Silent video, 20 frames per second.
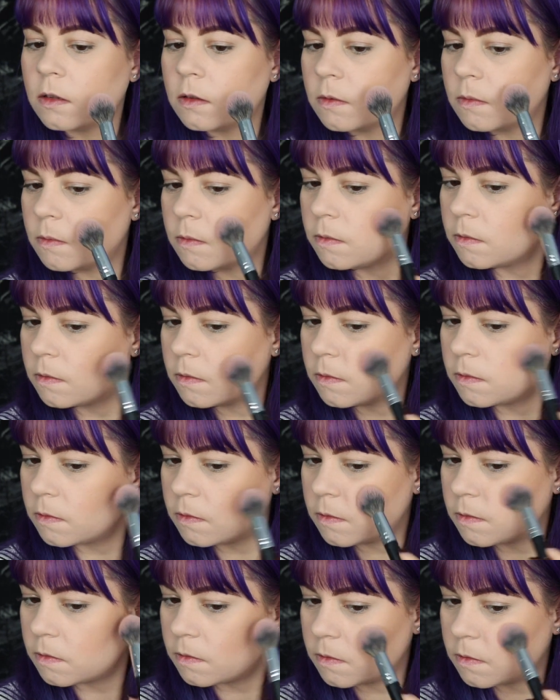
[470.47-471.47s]

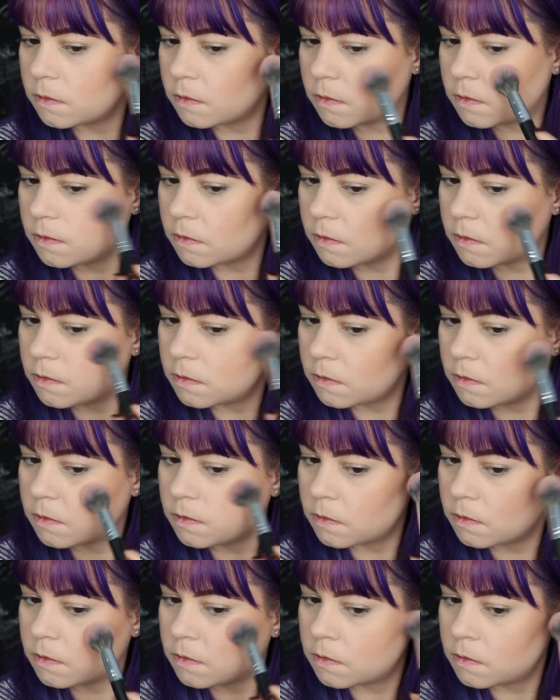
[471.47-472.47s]

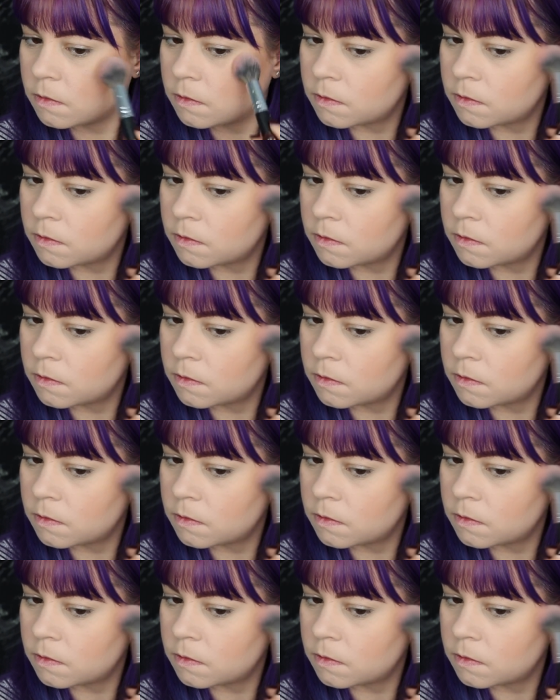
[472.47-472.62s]
(no one is talking)